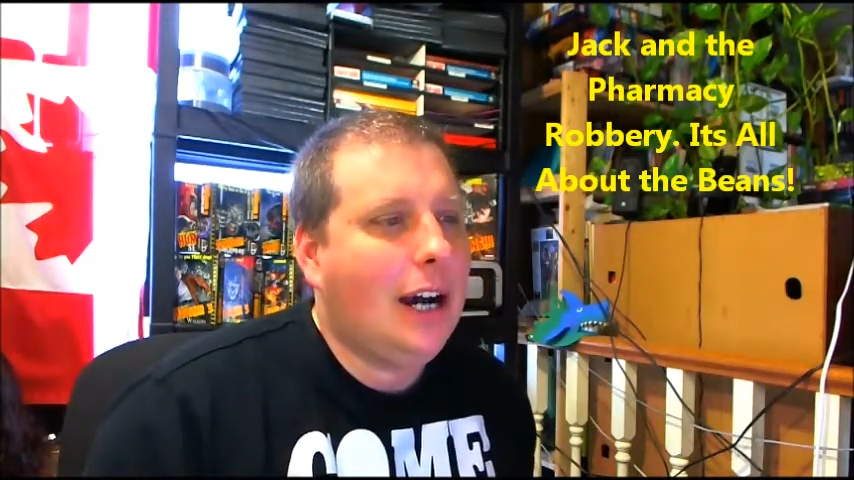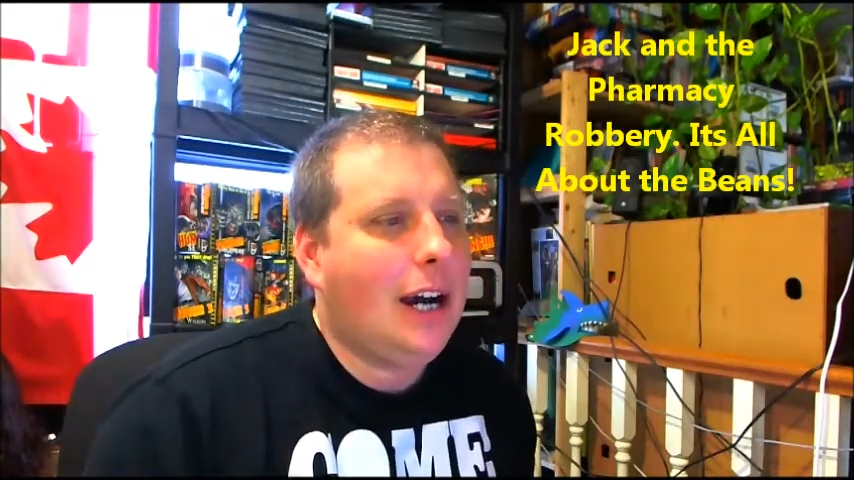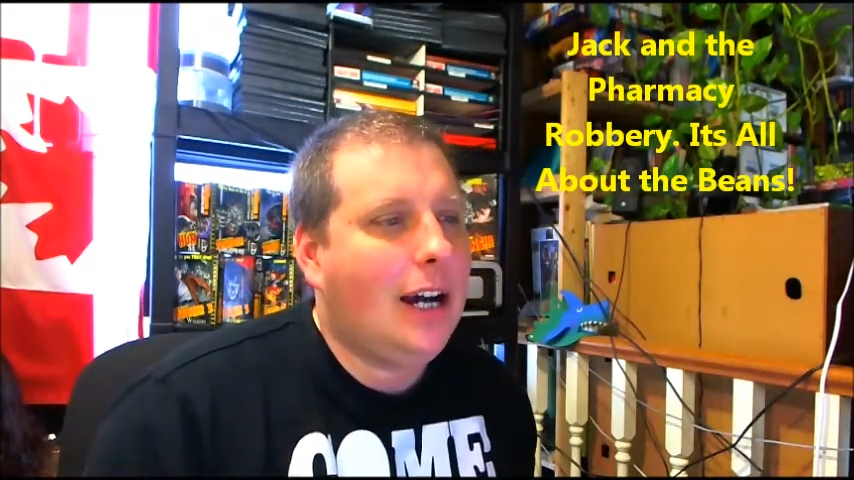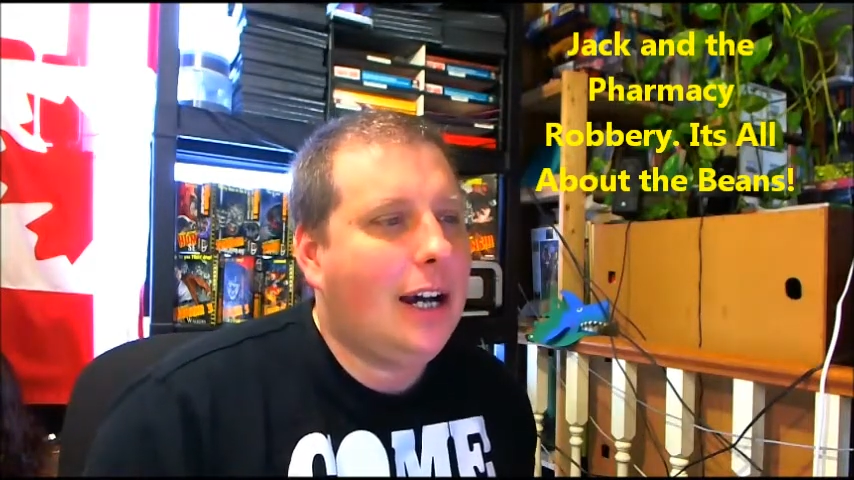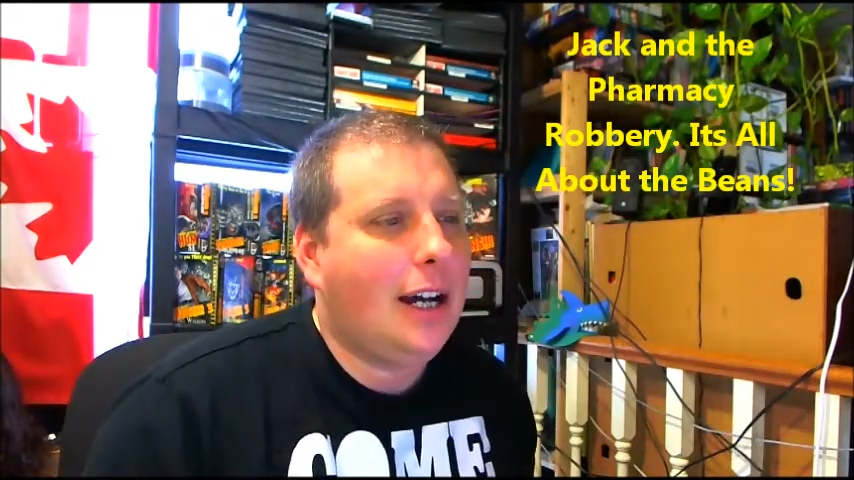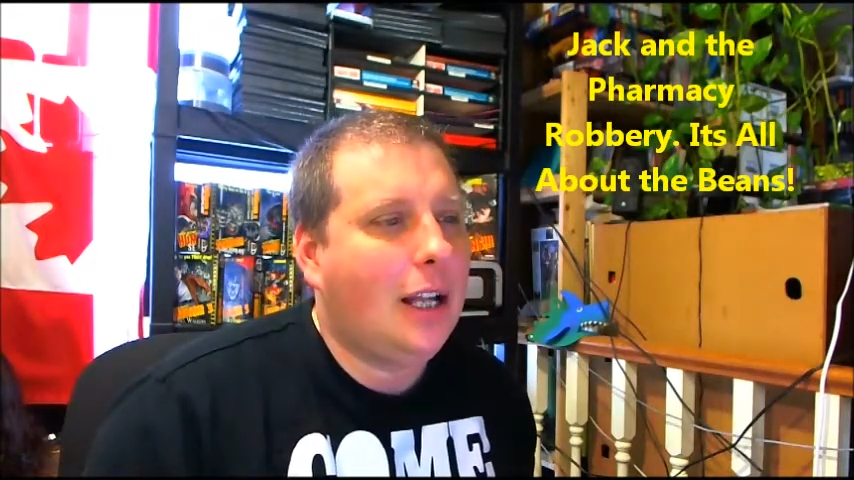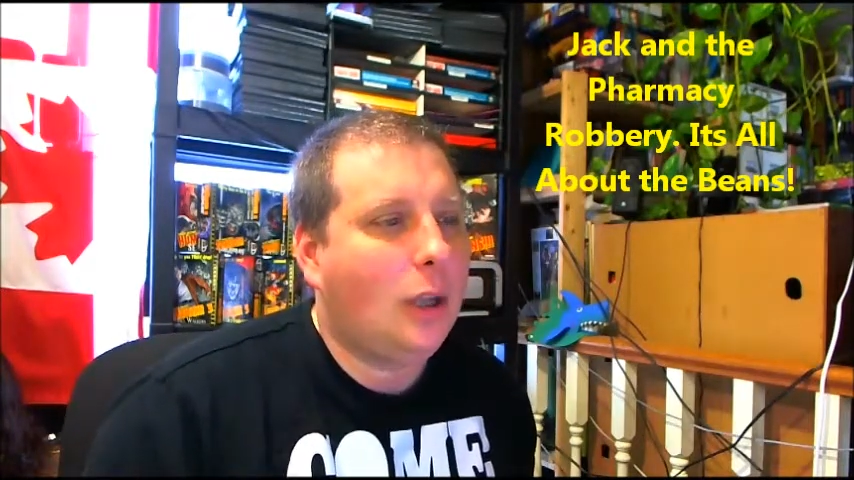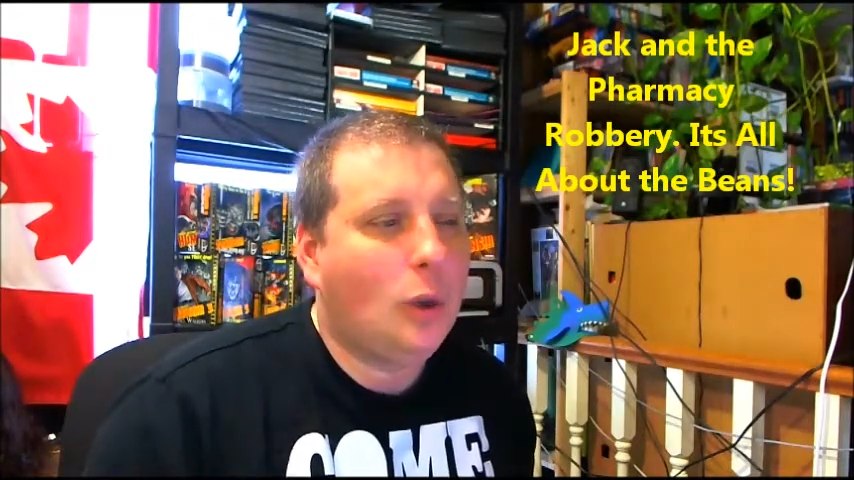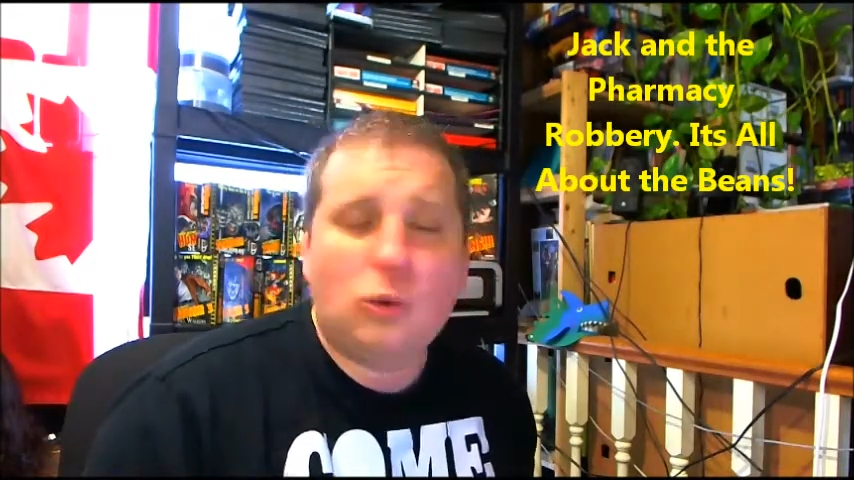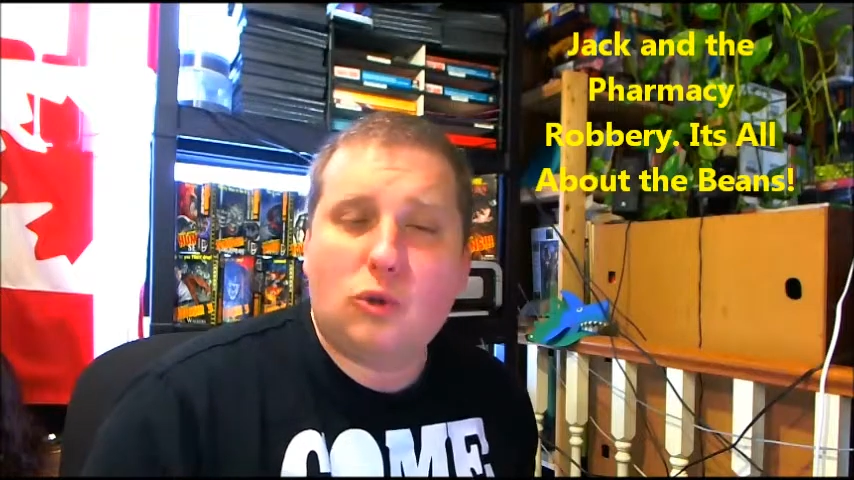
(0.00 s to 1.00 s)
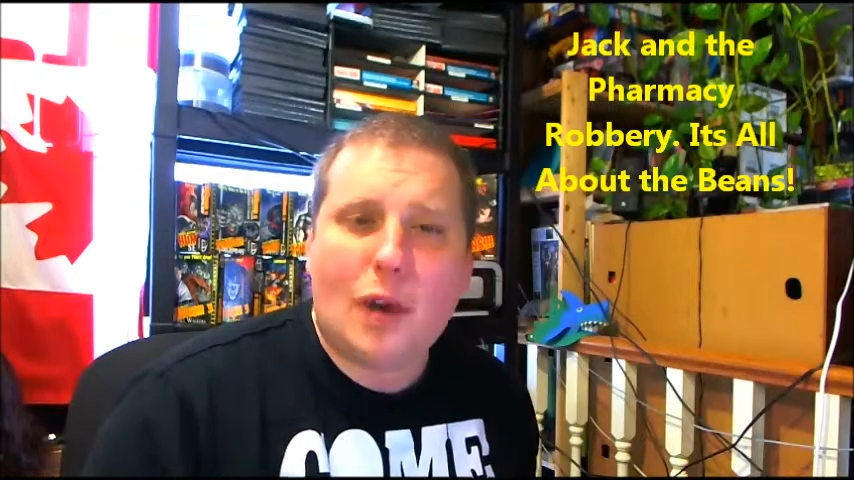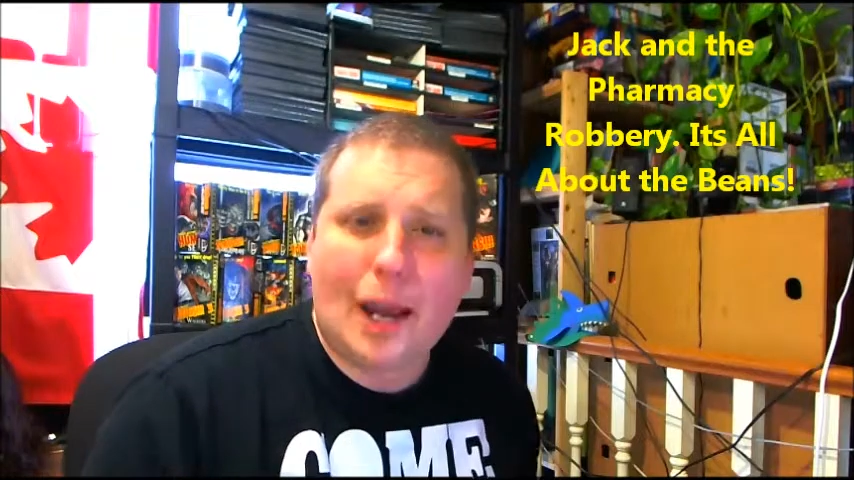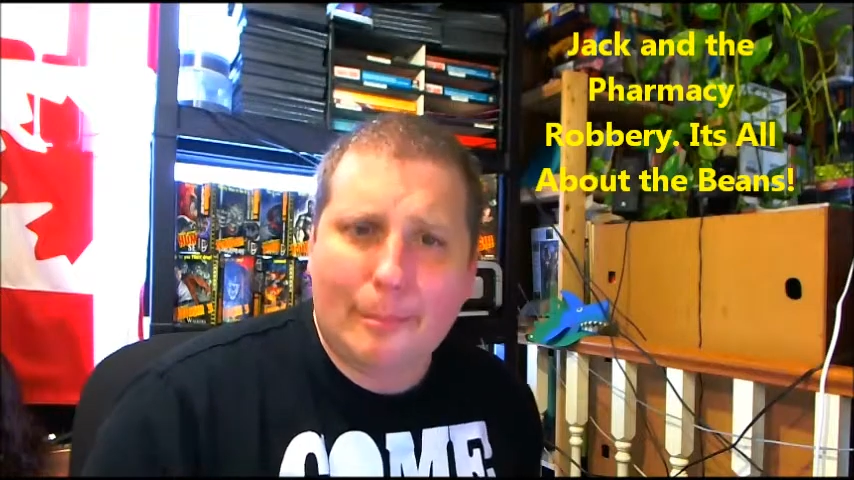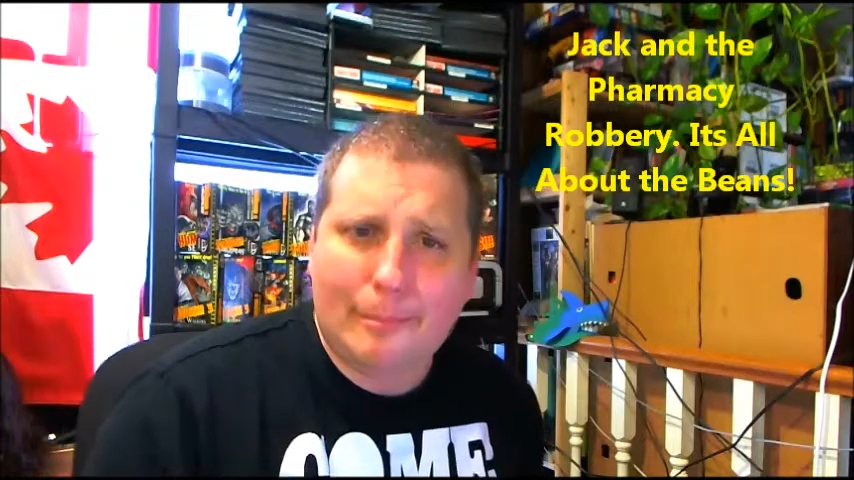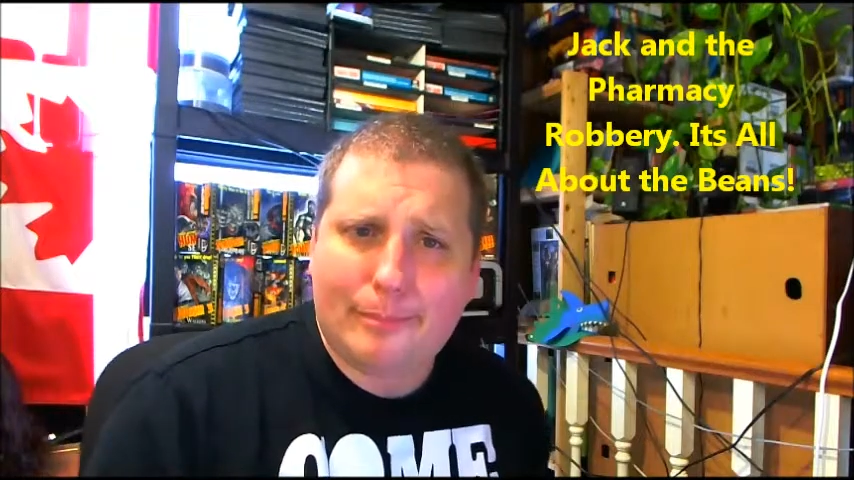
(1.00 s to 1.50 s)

uh, Lortab.